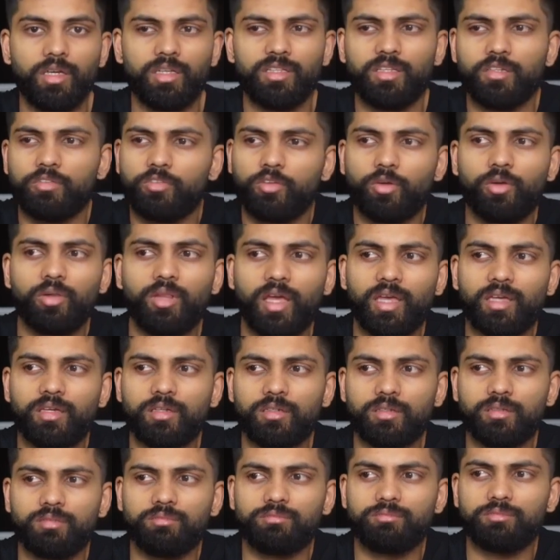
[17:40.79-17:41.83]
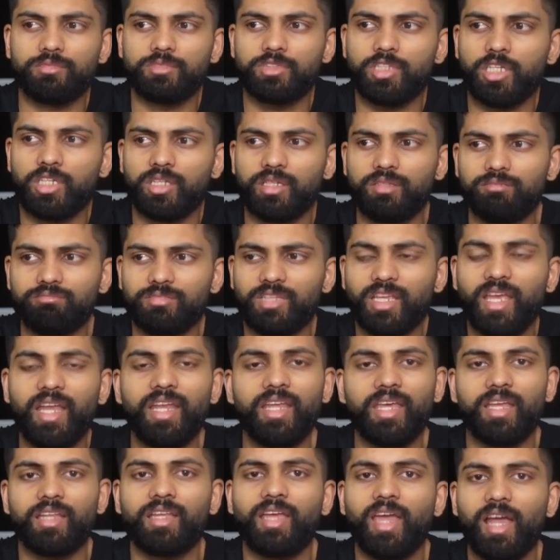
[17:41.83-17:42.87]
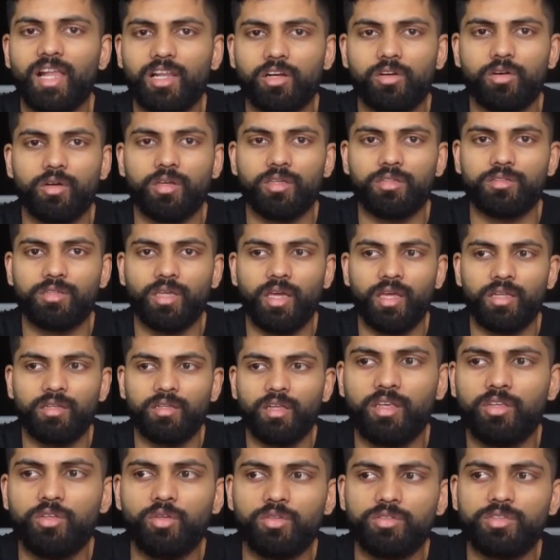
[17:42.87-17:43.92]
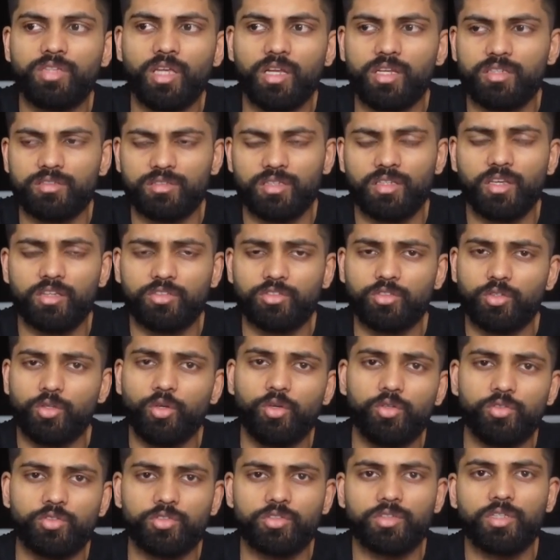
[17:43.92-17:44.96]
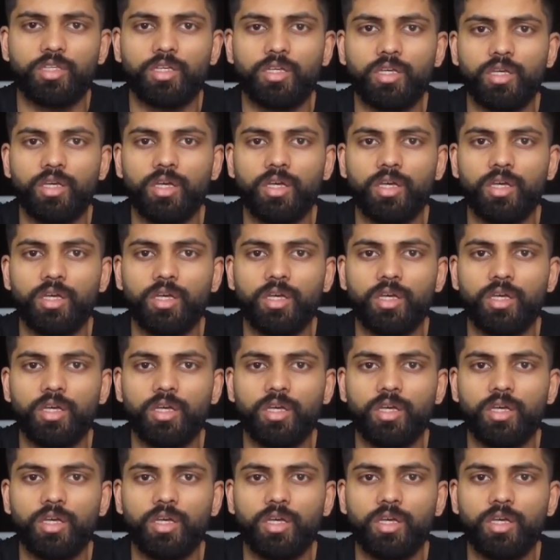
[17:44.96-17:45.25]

And they feel like they're getting in calories, and they use that as an excuse.